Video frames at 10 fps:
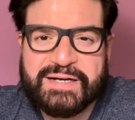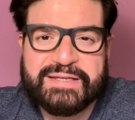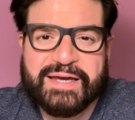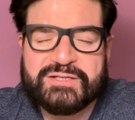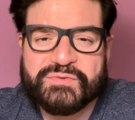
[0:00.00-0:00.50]

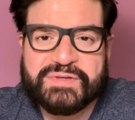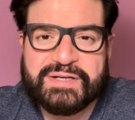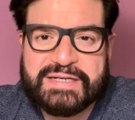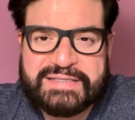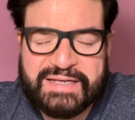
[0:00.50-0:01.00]
at the age of
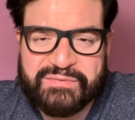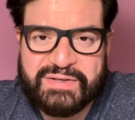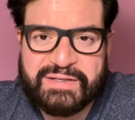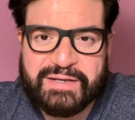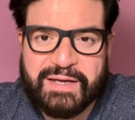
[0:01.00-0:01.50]

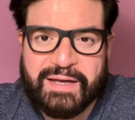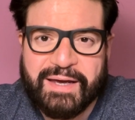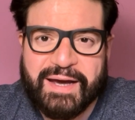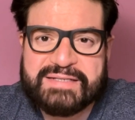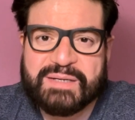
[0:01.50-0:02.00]
37
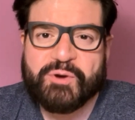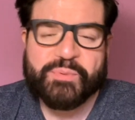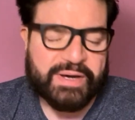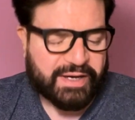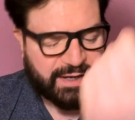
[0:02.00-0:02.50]
and some of
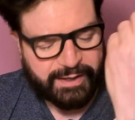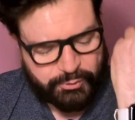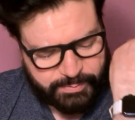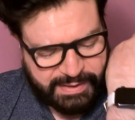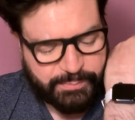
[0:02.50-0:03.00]
my hair
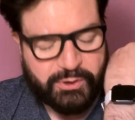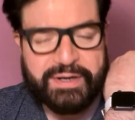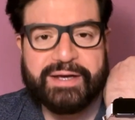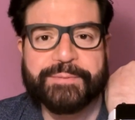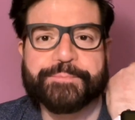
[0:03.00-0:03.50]
on my
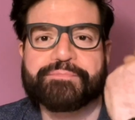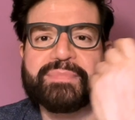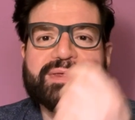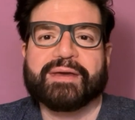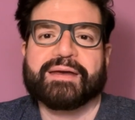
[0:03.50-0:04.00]
body
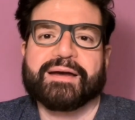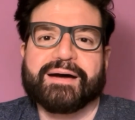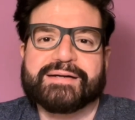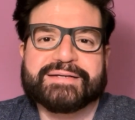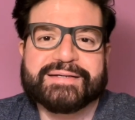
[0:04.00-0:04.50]

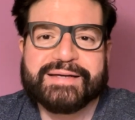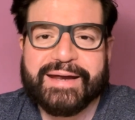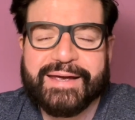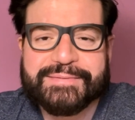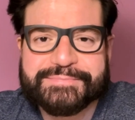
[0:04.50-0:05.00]
uh, turned
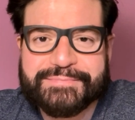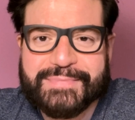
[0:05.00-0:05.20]
gray,